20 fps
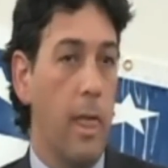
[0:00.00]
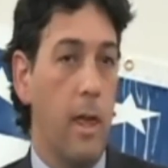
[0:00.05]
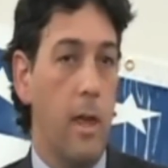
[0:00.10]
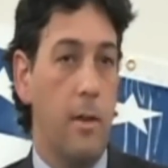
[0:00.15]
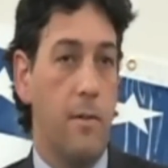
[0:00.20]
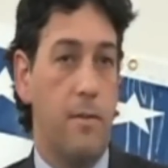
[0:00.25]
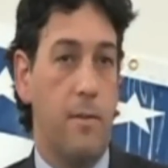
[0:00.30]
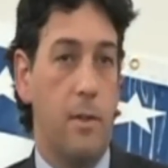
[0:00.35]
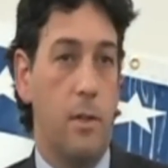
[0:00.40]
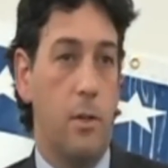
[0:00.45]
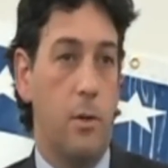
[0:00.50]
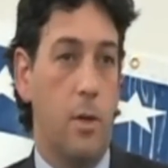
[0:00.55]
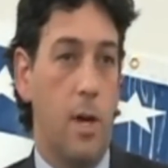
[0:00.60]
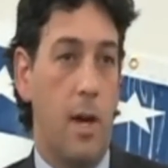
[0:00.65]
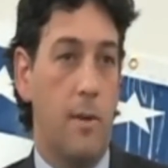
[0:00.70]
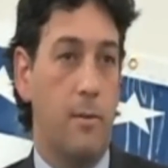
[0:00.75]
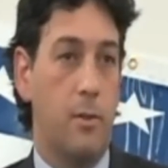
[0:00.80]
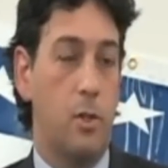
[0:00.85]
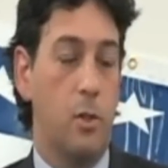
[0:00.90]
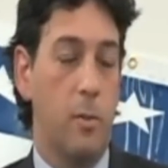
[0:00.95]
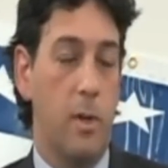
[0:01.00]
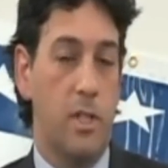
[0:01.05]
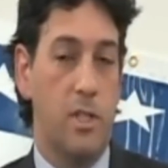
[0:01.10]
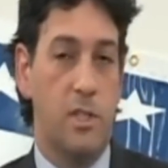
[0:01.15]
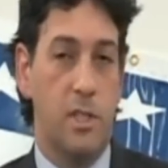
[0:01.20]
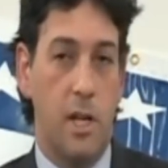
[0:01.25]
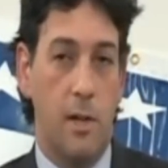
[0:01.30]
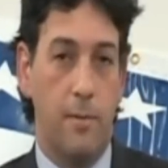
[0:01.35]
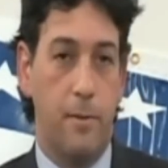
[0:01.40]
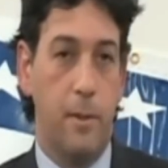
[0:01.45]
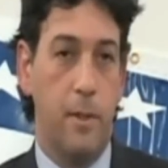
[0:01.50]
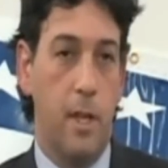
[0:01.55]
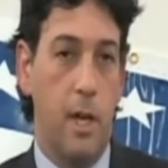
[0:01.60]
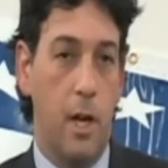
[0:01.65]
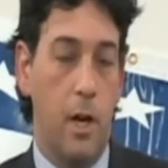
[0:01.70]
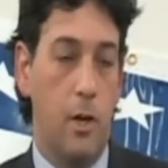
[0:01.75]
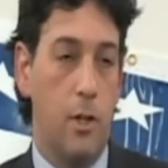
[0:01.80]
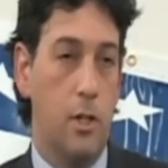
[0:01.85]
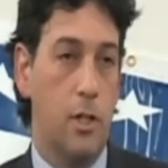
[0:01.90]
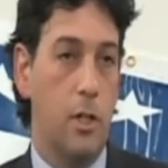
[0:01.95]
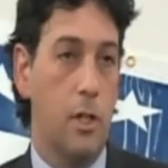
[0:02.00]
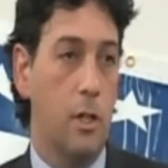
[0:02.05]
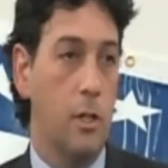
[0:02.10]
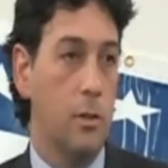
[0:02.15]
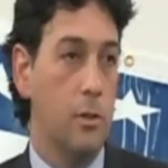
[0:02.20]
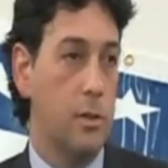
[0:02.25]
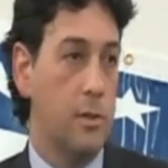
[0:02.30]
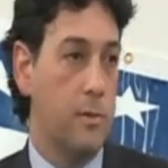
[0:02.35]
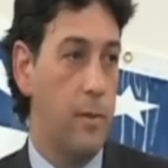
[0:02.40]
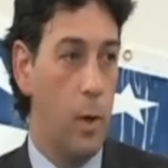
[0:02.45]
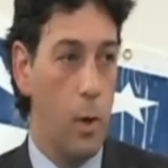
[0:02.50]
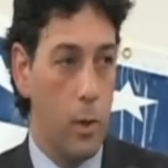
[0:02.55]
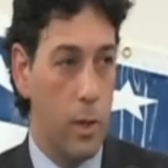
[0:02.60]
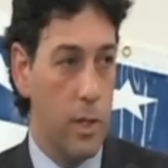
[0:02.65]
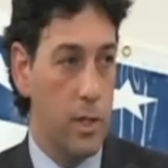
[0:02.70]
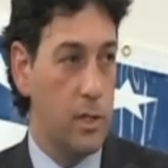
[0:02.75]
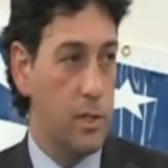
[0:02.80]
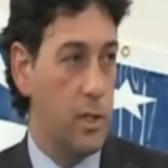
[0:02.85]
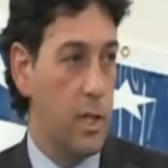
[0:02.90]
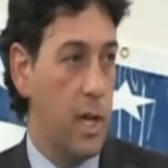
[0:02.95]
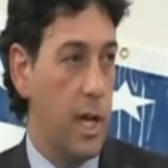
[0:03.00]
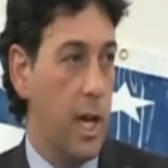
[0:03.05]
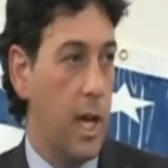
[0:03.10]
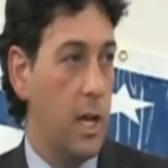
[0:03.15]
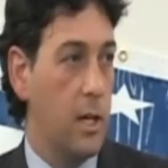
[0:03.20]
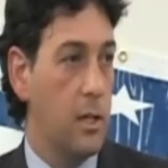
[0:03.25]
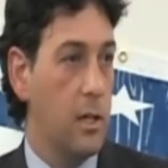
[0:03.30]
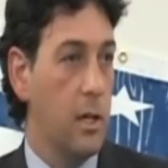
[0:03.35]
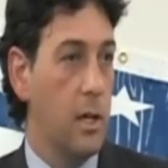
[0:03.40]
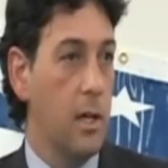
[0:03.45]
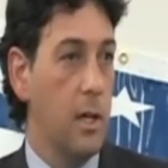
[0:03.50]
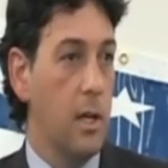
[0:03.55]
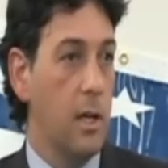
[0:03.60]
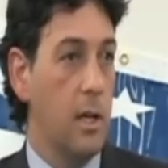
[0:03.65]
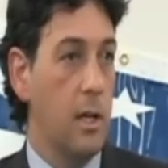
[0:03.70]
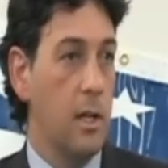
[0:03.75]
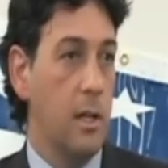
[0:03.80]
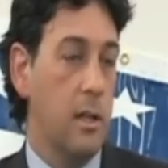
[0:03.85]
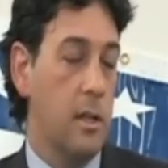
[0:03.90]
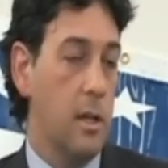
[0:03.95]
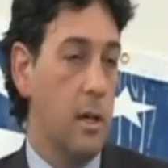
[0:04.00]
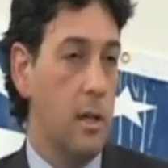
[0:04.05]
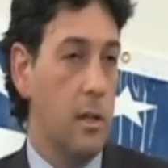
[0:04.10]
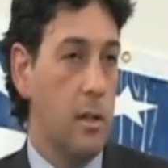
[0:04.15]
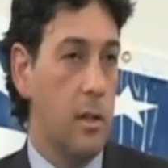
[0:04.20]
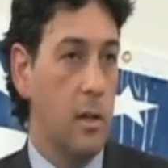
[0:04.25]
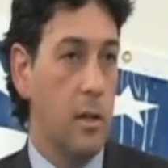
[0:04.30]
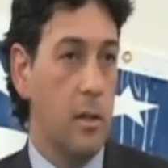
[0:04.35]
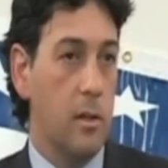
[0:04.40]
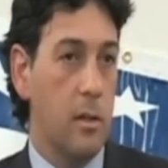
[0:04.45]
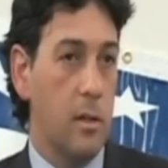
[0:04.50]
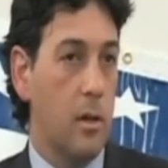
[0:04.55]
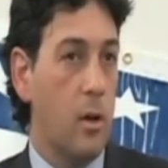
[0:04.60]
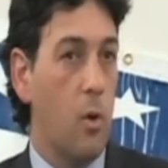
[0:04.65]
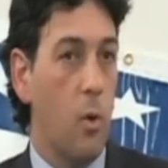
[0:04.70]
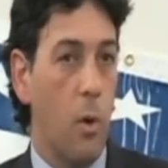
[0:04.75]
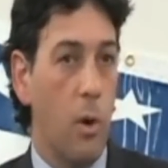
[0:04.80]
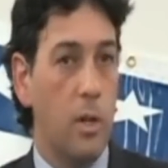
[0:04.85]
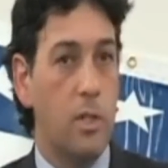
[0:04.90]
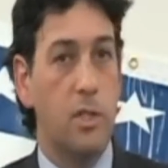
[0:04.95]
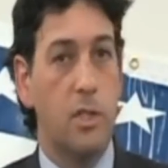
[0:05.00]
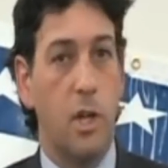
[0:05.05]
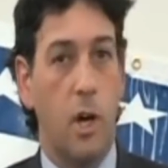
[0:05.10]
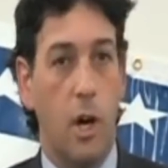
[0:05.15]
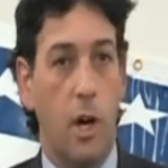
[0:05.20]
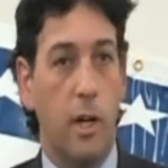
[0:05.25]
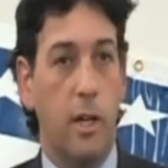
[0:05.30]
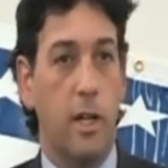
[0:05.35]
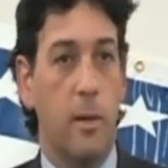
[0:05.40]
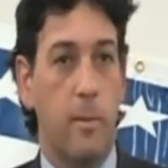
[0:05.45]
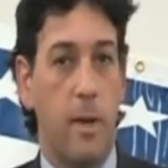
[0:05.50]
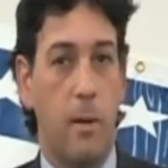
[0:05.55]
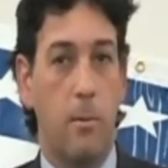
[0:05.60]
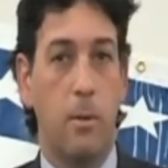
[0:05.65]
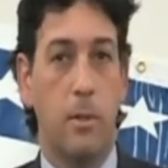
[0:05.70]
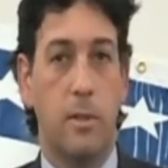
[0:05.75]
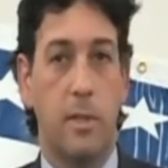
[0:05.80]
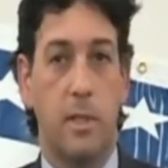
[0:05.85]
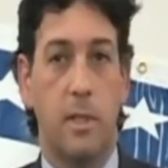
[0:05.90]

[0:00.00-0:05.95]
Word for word: If you have too much stuff in there, you're going to lose focus, and the, the, the courts aren't going to be able